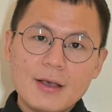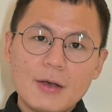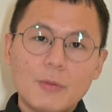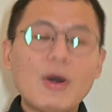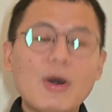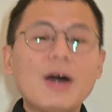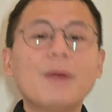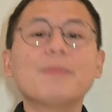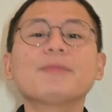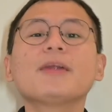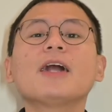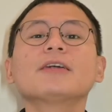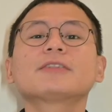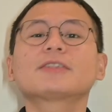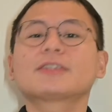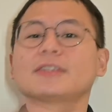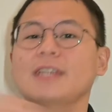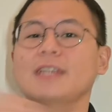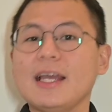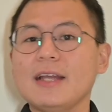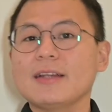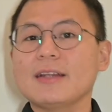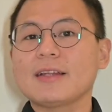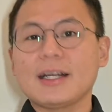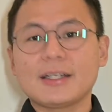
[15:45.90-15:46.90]
Well, I'm not
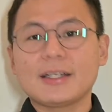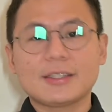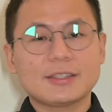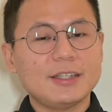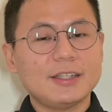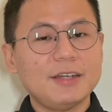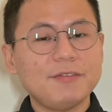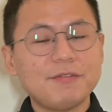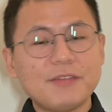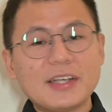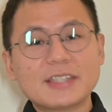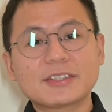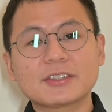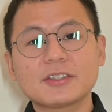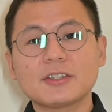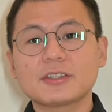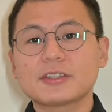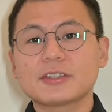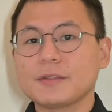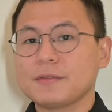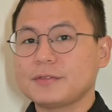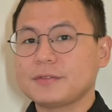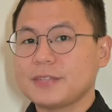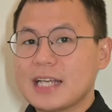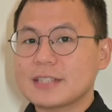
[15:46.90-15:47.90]
saying like
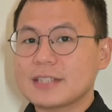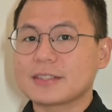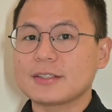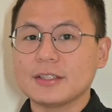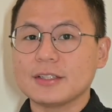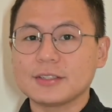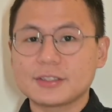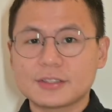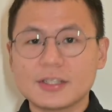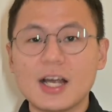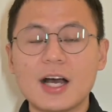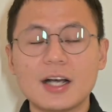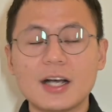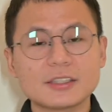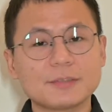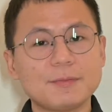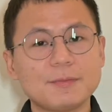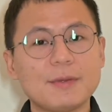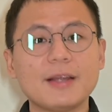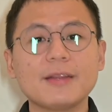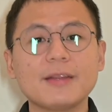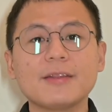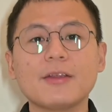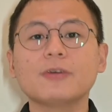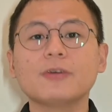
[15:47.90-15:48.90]
investors of Tesla stocks,
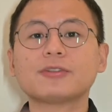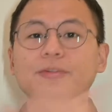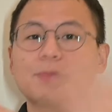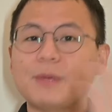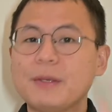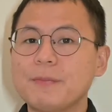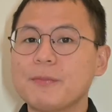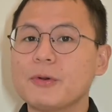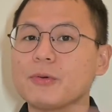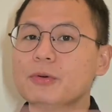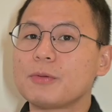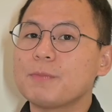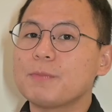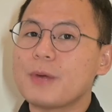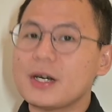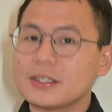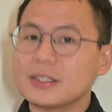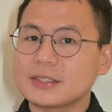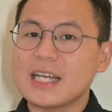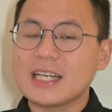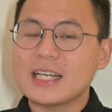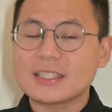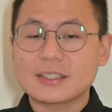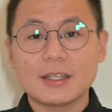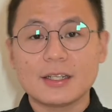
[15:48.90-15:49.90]
but those people who
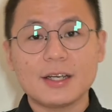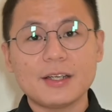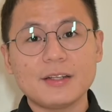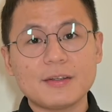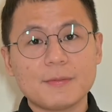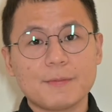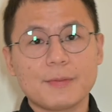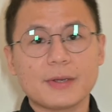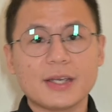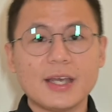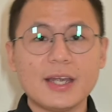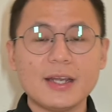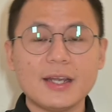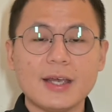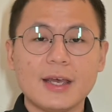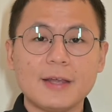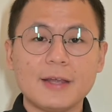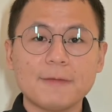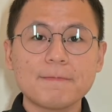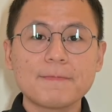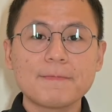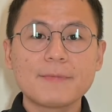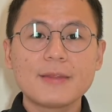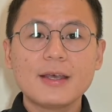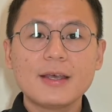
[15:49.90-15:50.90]
bought Tesla in the
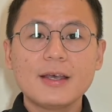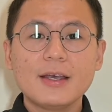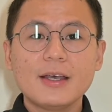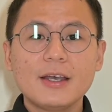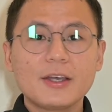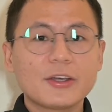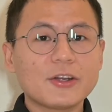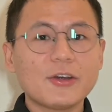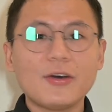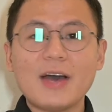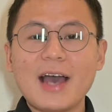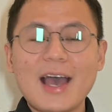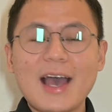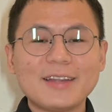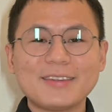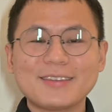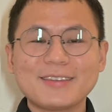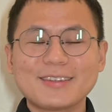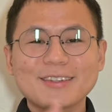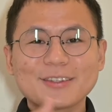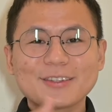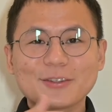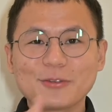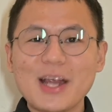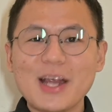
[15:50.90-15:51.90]
beginning, you know,
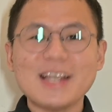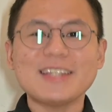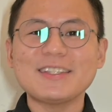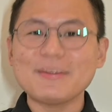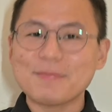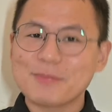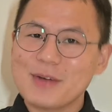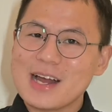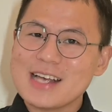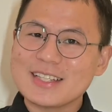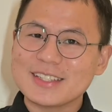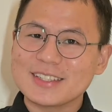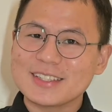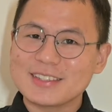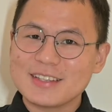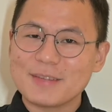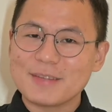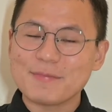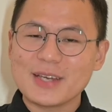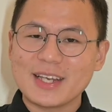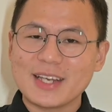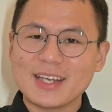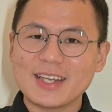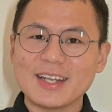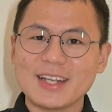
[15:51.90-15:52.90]
at crazy prices in the
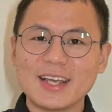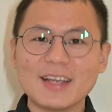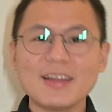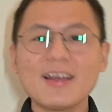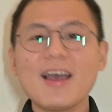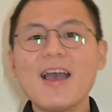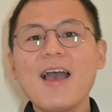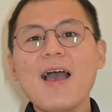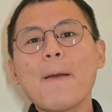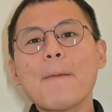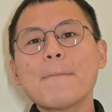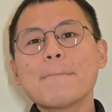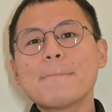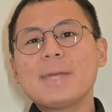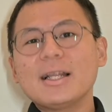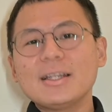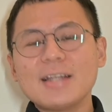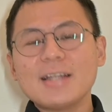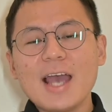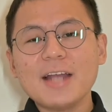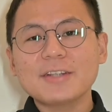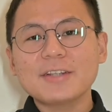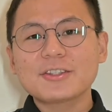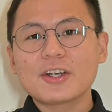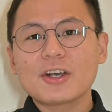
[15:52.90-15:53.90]
beginning, but
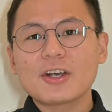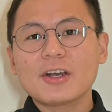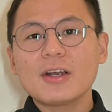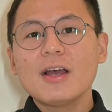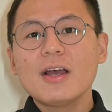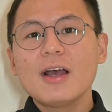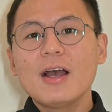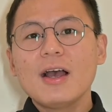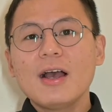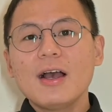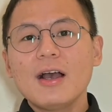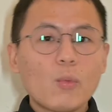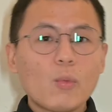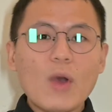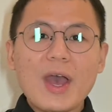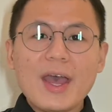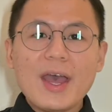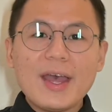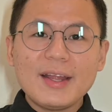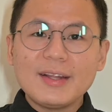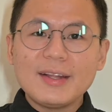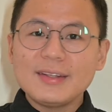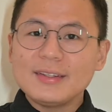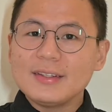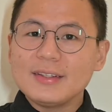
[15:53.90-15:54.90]
later
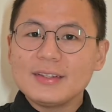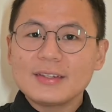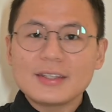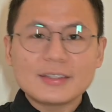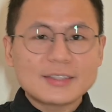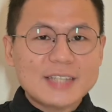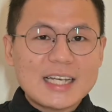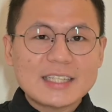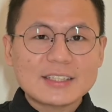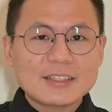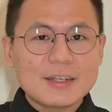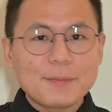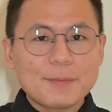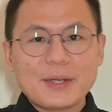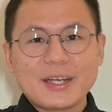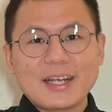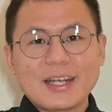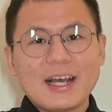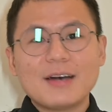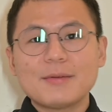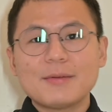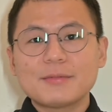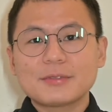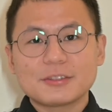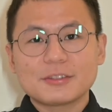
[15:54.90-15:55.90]
when the Tesla
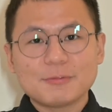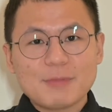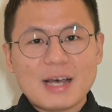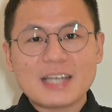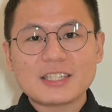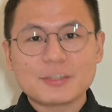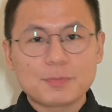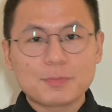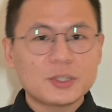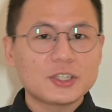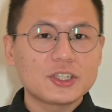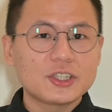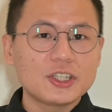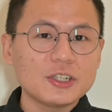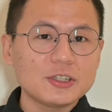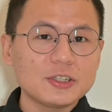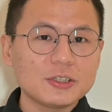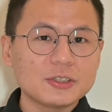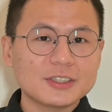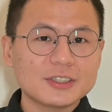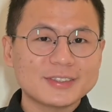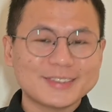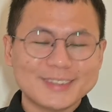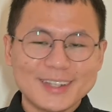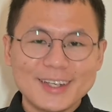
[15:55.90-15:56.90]
becomes
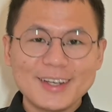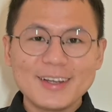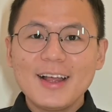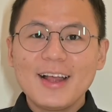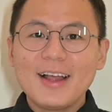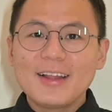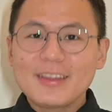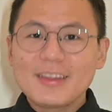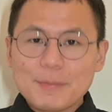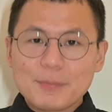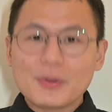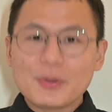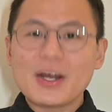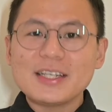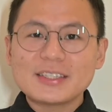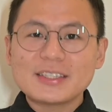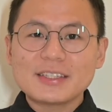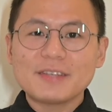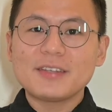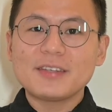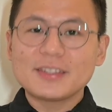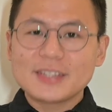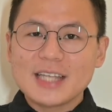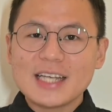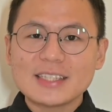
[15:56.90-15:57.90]
mass-produced, the price
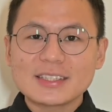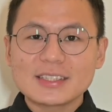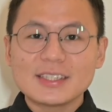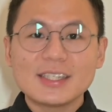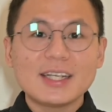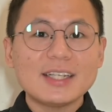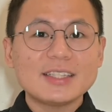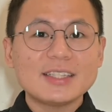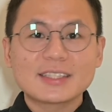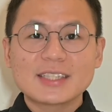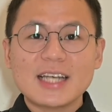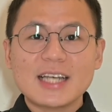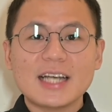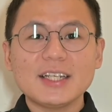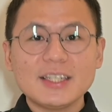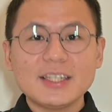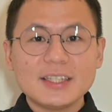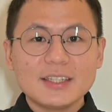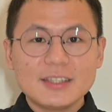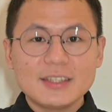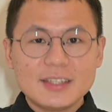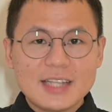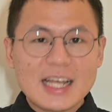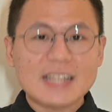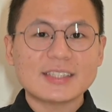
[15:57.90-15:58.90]
of the Tesla is
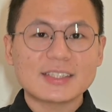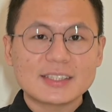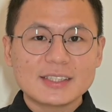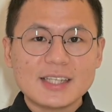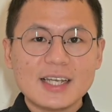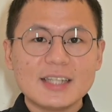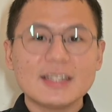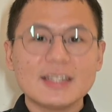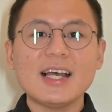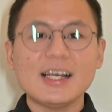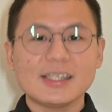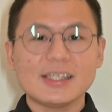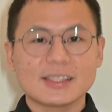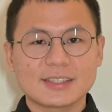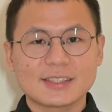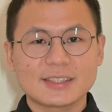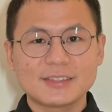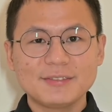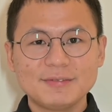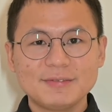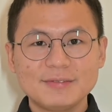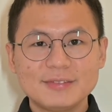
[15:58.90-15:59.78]
getting less and less.